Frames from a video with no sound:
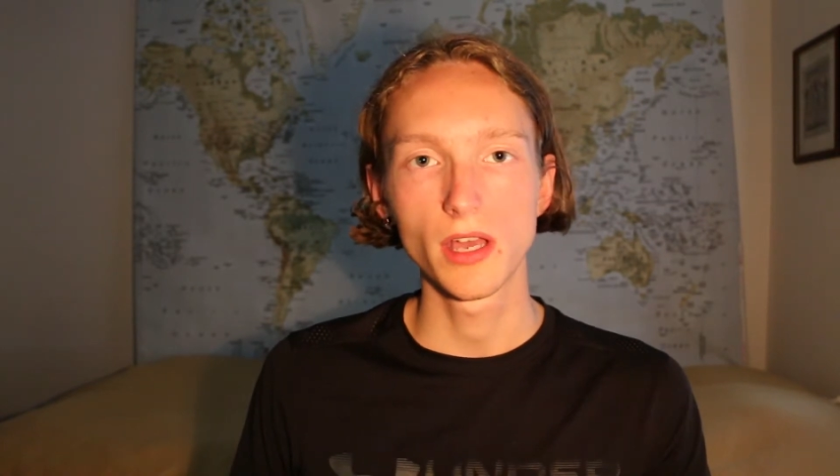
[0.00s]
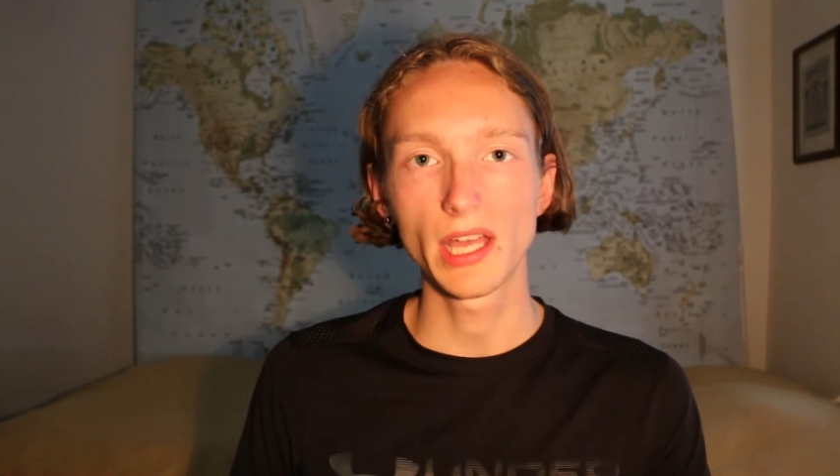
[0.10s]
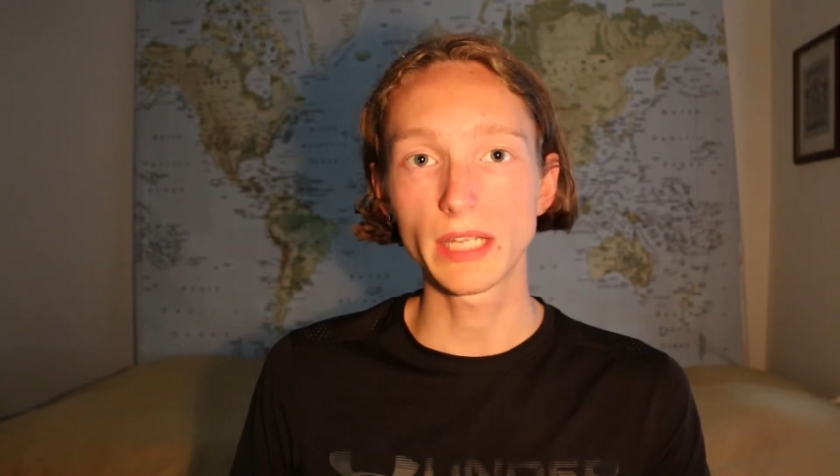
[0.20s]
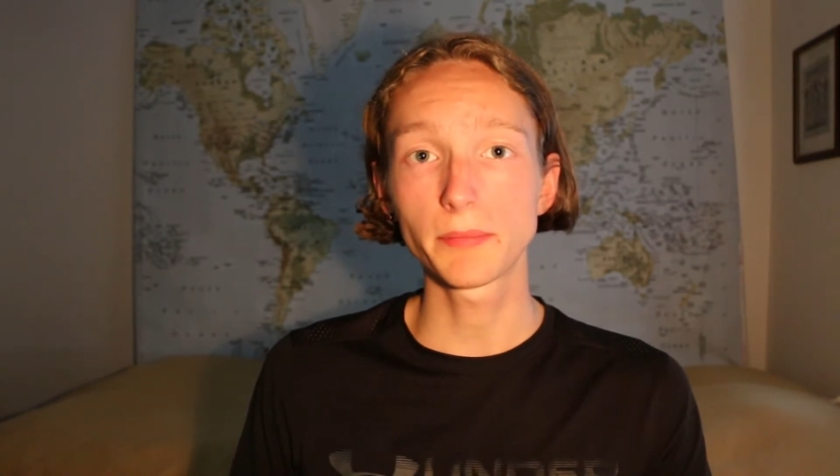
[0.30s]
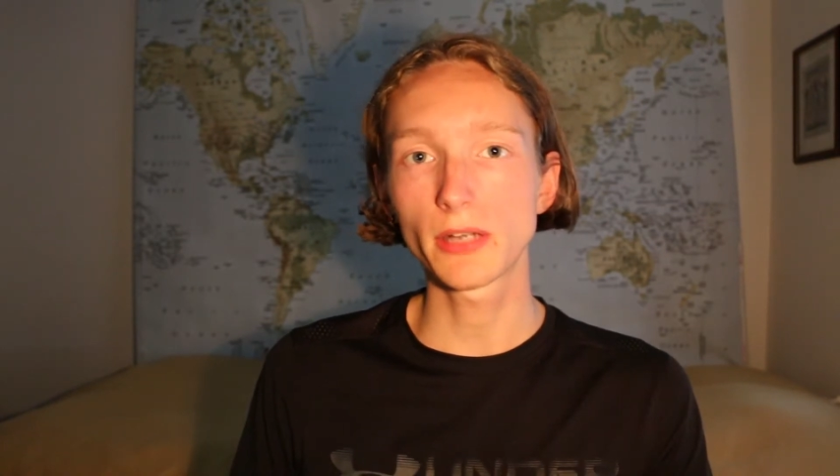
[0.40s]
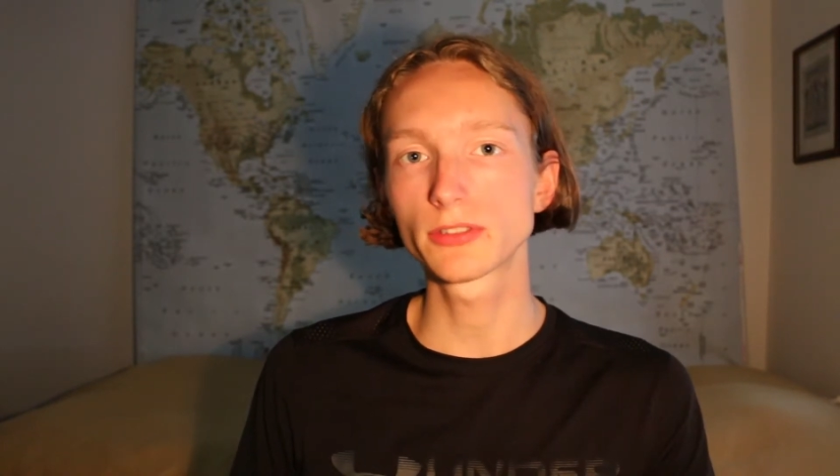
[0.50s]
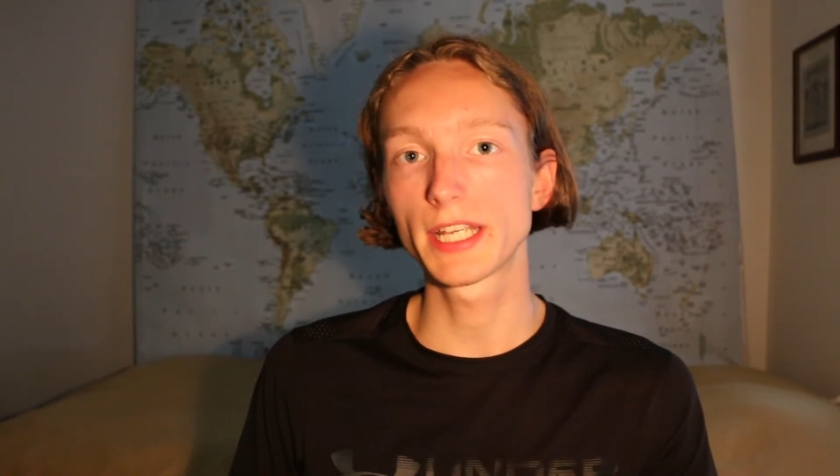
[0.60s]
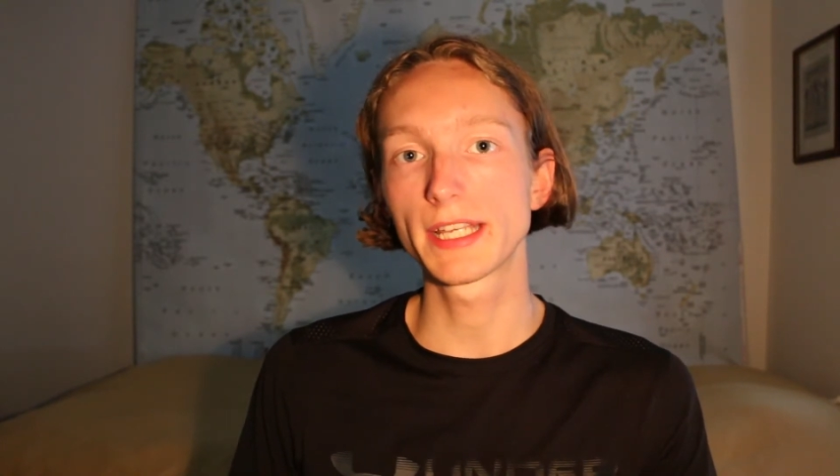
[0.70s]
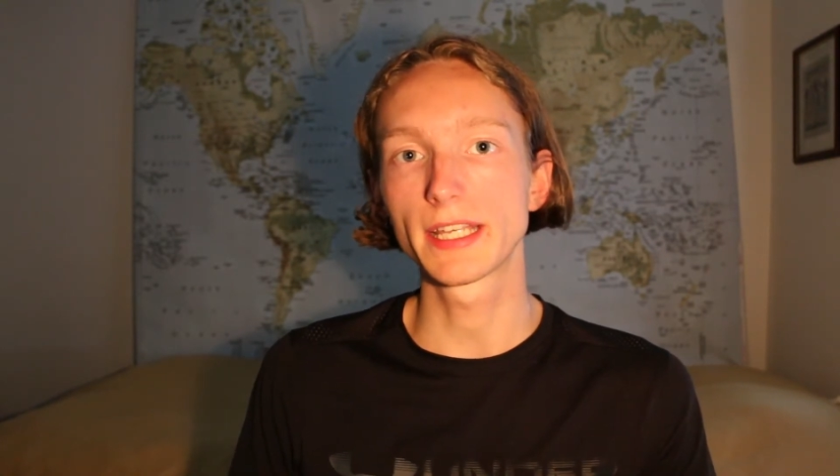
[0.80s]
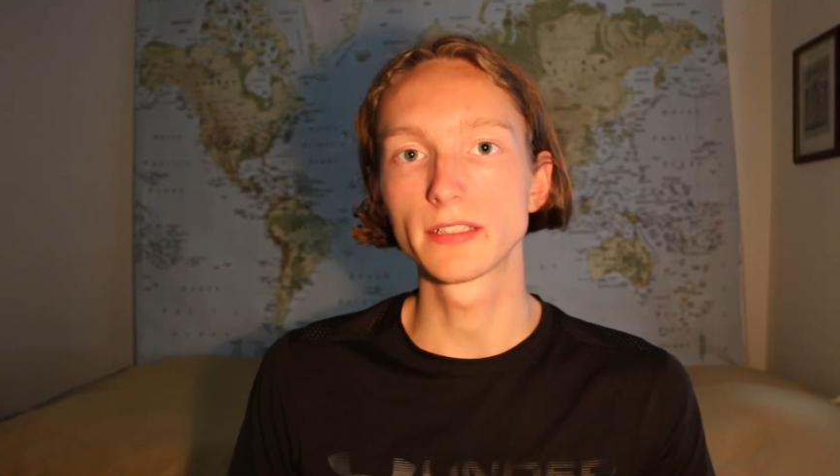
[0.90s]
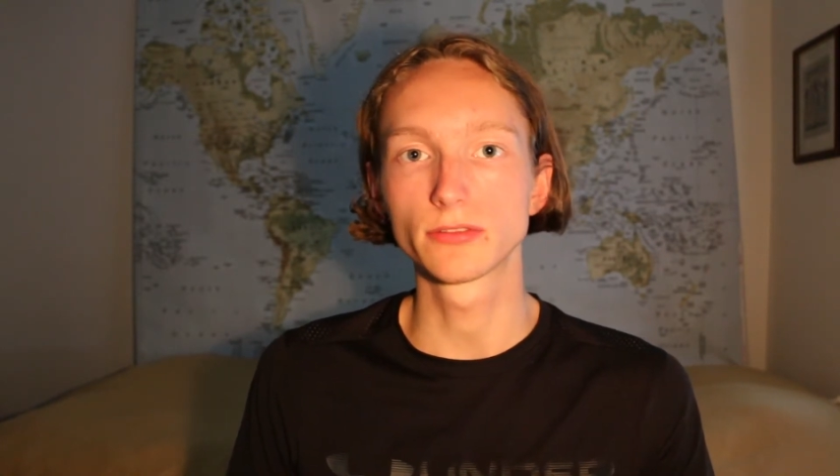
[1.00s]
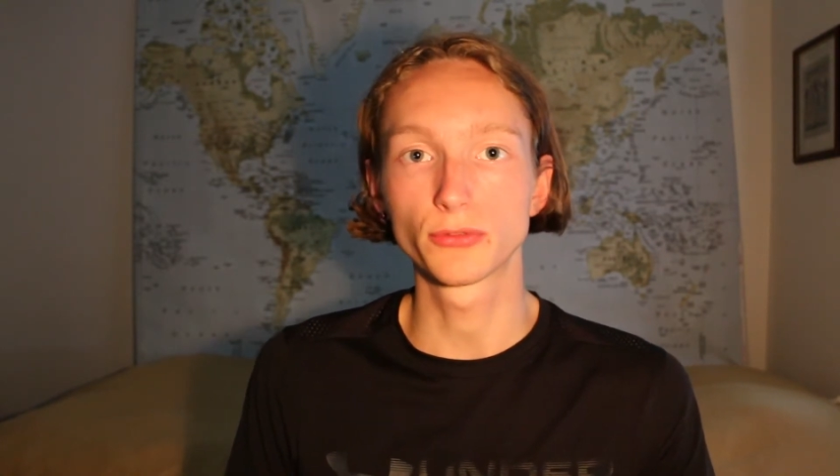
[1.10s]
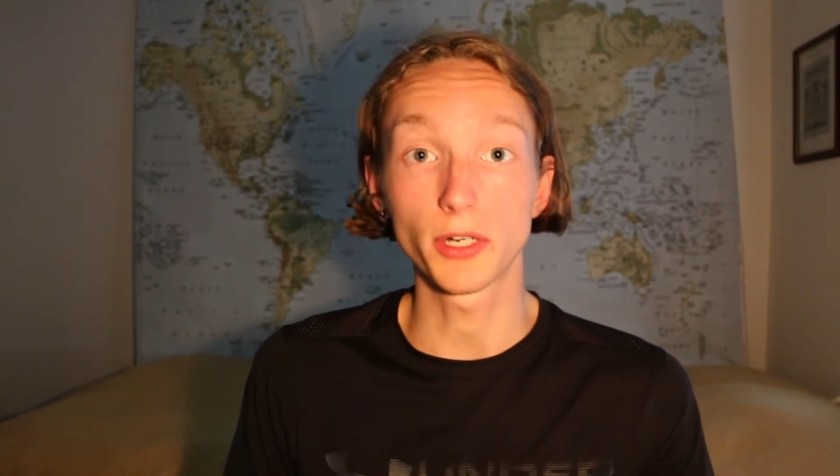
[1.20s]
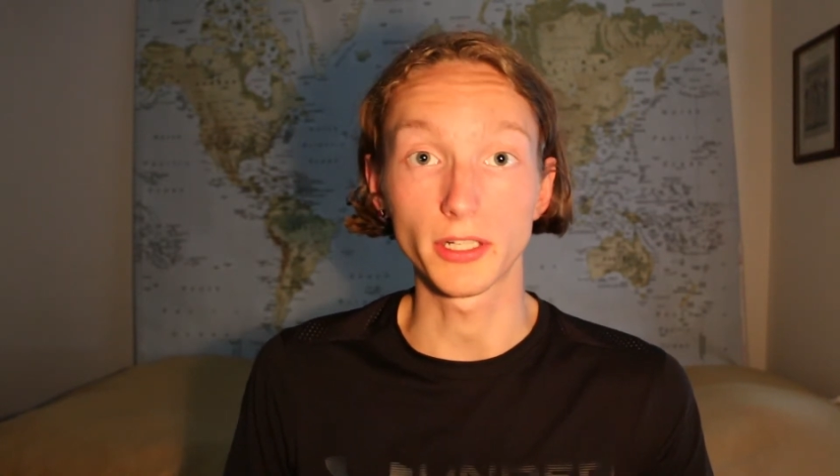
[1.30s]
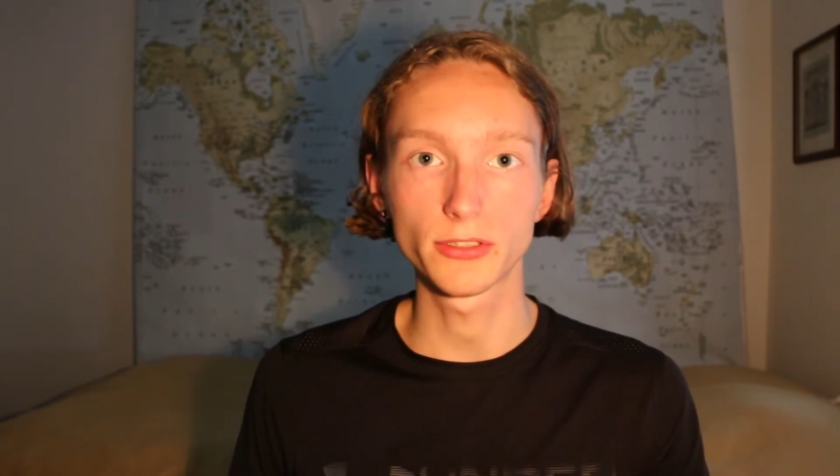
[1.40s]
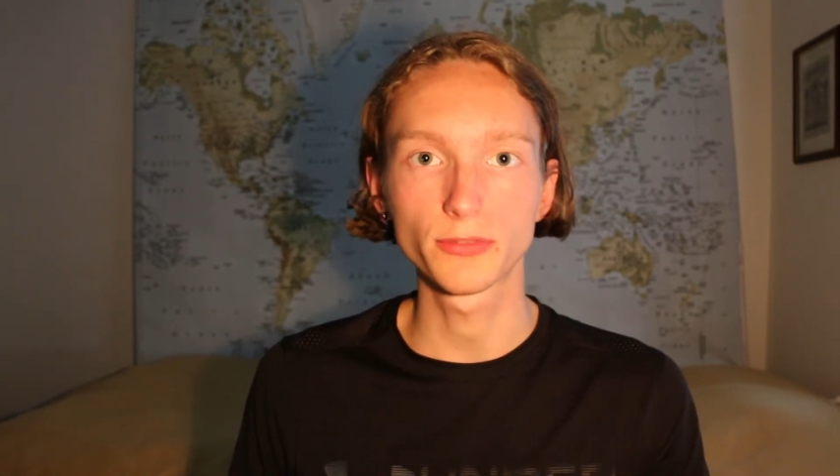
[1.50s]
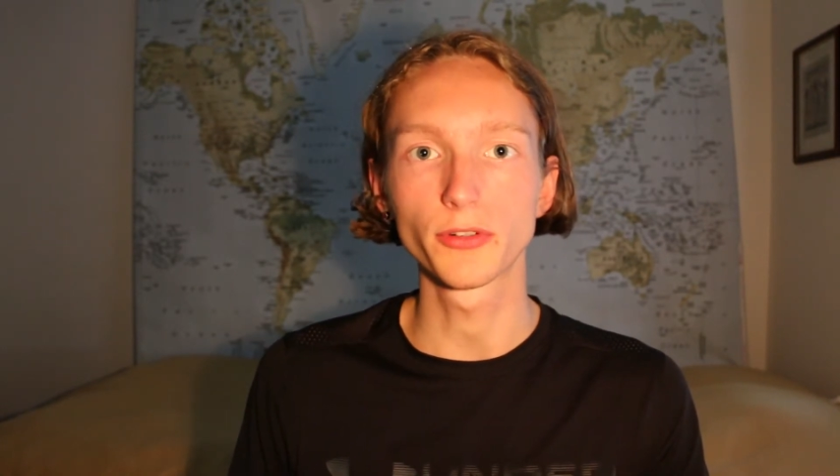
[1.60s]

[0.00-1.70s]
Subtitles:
and I'm now taking drugs